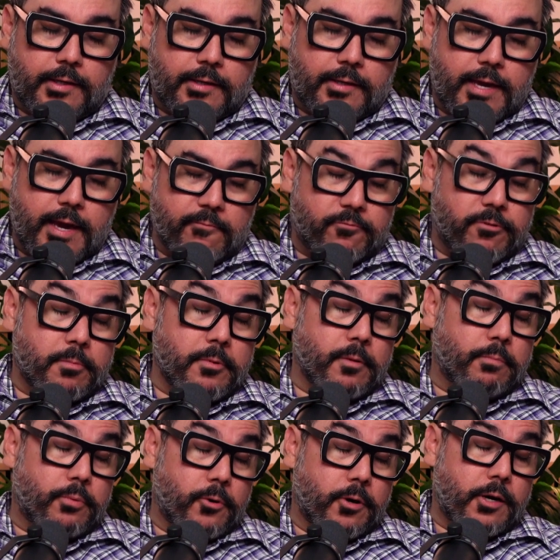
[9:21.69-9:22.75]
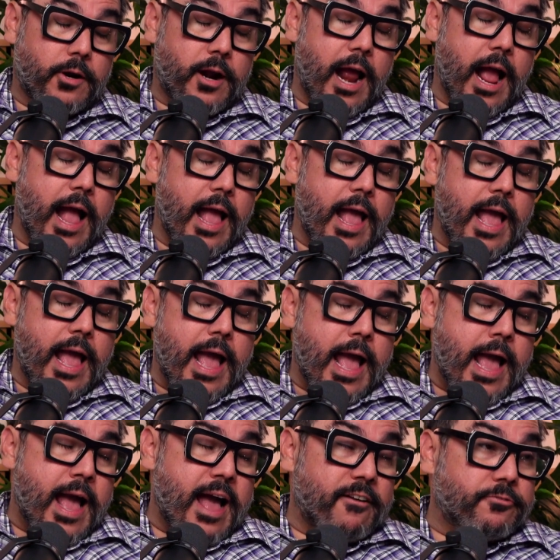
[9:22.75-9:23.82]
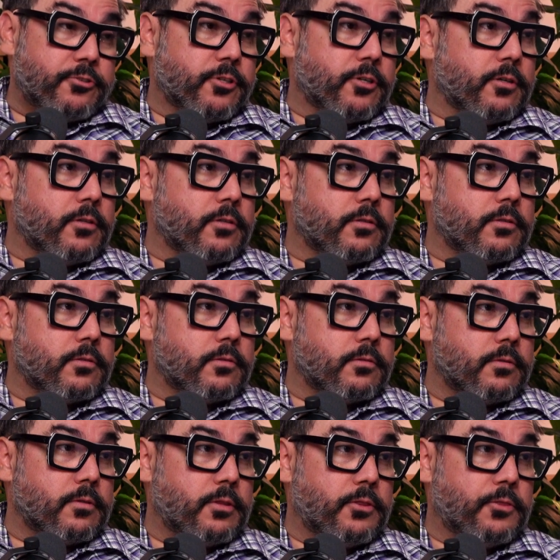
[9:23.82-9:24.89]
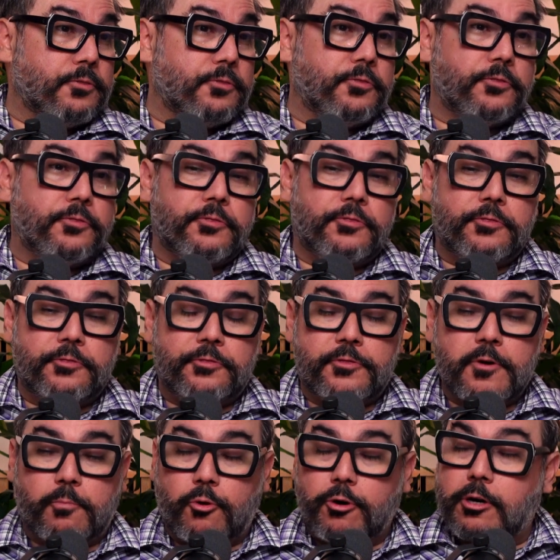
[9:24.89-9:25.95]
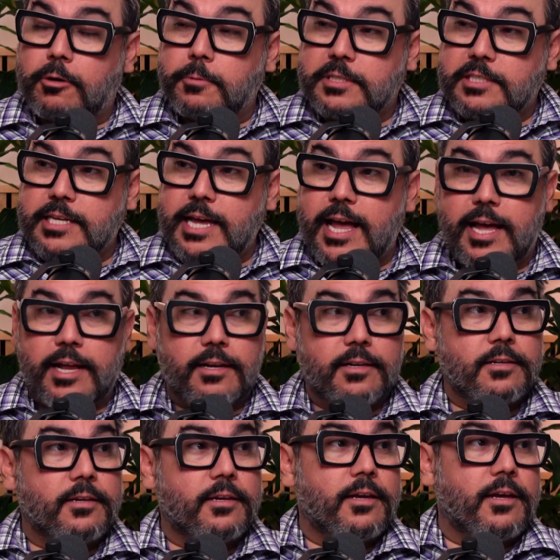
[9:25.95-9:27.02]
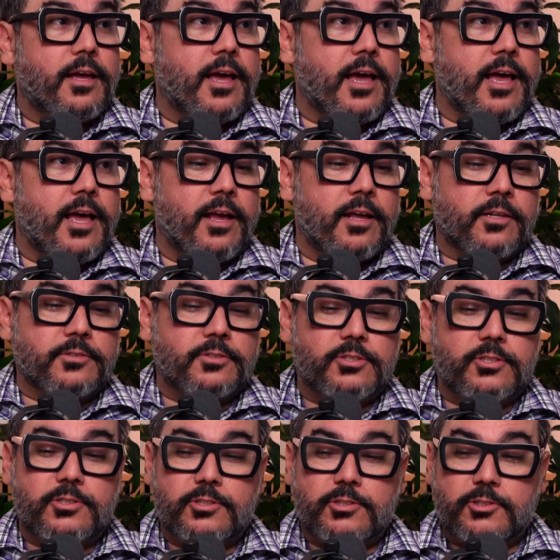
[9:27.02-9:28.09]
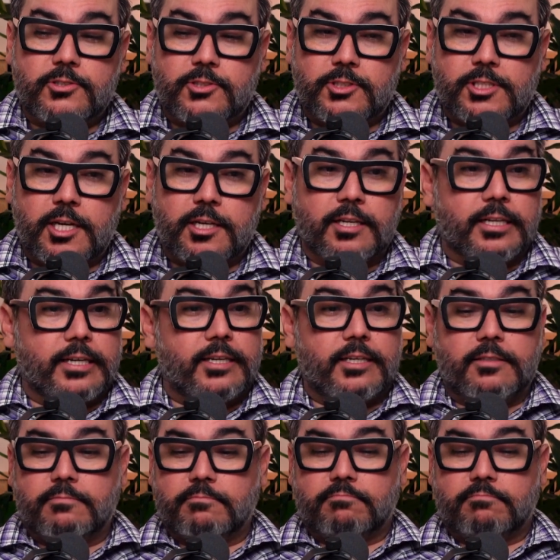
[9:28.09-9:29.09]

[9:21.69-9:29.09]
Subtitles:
came from the border after the border was set, and suddenly